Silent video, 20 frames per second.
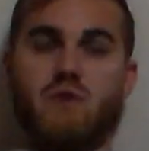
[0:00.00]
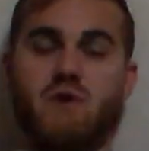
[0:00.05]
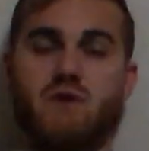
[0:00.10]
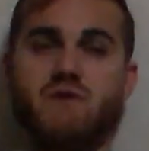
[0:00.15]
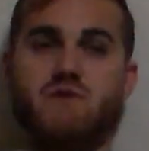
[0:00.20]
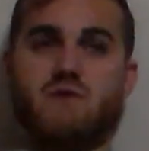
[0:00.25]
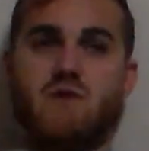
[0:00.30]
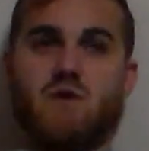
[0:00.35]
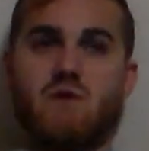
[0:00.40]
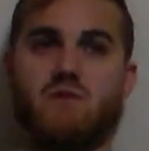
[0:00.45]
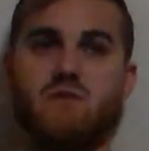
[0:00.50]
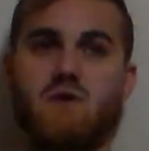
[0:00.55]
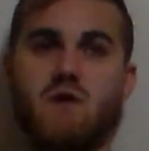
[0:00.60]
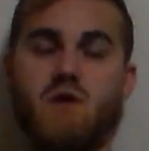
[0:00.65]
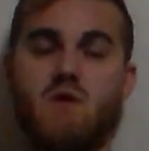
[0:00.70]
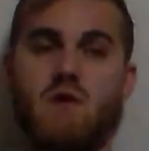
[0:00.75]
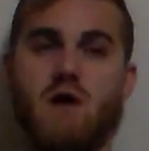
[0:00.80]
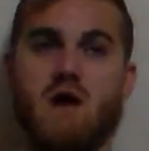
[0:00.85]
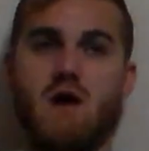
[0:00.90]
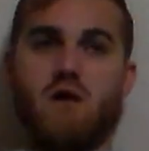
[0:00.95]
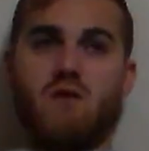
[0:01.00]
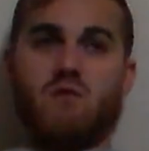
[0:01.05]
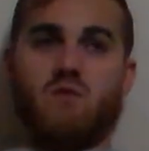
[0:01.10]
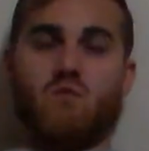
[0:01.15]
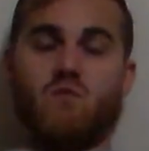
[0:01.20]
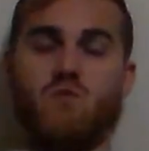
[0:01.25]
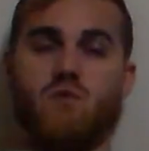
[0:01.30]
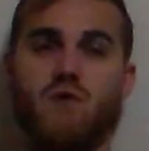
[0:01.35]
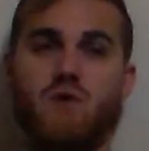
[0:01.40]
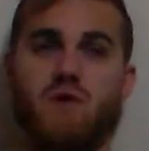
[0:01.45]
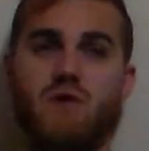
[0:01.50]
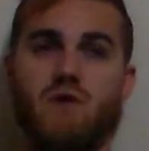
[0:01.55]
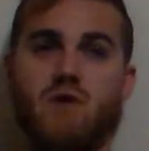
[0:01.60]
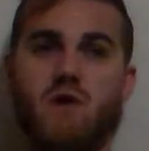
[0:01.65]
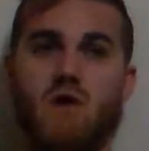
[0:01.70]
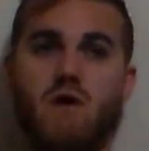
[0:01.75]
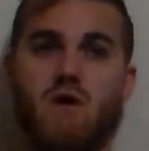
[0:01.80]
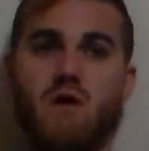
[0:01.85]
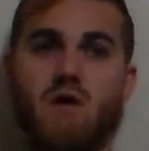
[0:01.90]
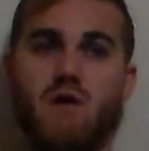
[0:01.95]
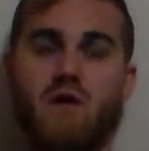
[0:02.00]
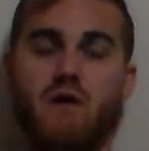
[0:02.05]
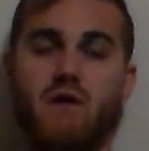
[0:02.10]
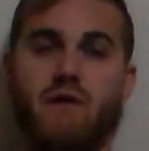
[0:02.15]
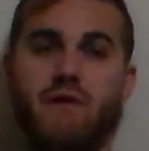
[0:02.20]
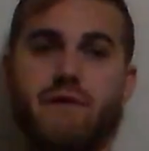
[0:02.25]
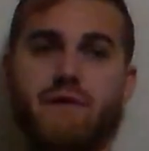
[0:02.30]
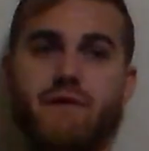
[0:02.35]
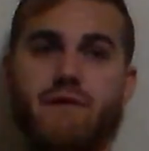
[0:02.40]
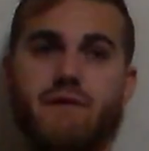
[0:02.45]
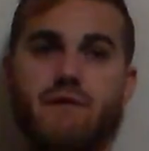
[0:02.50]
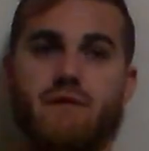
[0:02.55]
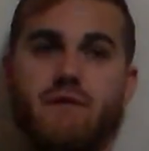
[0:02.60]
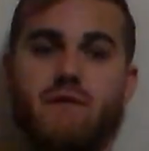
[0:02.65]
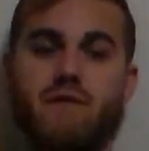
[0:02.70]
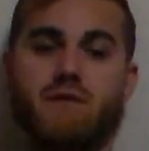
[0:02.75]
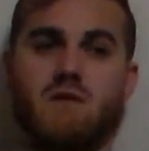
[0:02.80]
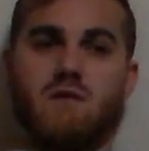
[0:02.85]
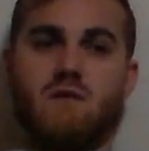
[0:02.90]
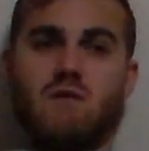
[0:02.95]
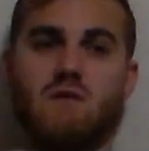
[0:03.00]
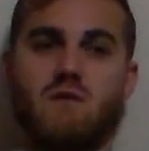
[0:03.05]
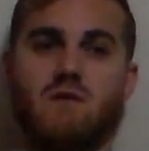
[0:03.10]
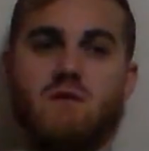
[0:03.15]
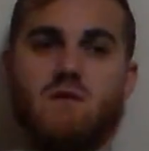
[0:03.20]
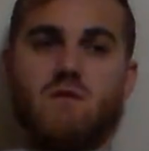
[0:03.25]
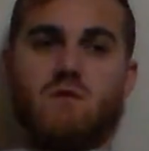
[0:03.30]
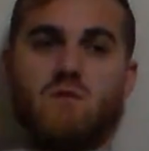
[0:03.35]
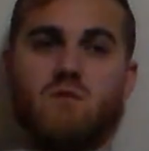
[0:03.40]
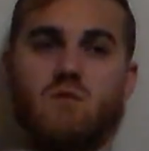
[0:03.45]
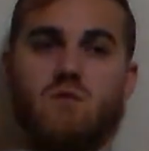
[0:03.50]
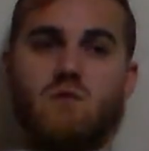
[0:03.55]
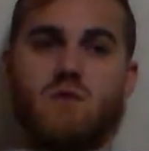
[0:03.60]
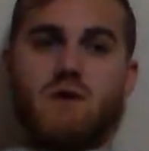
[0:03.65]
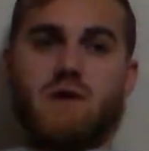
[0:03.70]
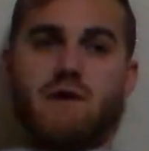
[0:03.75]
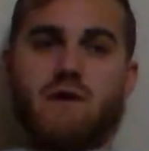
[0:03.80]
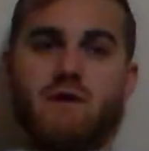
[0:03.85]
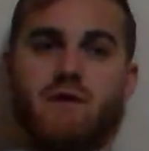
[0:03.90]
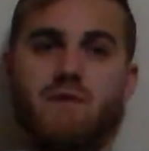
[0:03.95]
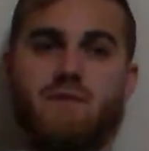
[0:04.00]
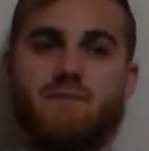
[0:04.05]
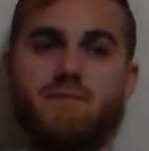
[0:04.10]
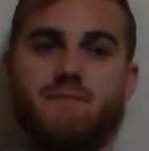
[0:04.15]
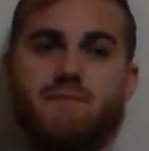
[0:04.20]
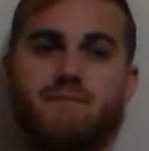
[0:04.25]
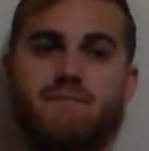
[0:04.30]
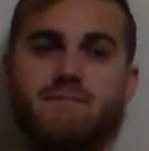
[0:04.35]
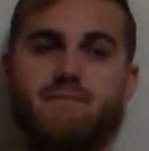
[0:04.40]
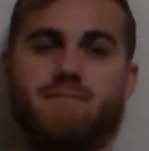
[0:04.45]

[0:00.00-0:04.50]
but don't know how to work hard. Well,